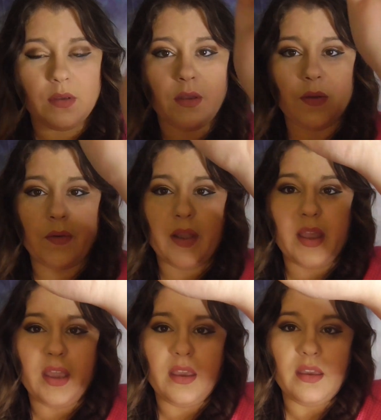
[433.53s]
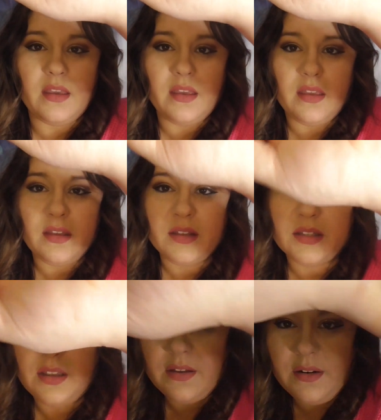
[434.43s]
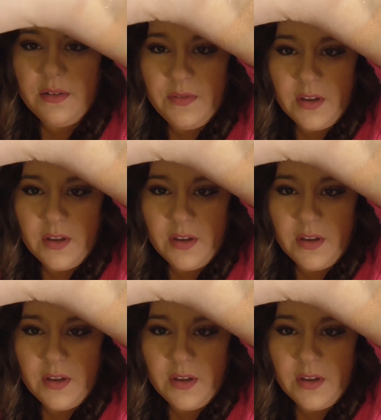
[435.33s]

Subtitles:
Alright. So I don't know if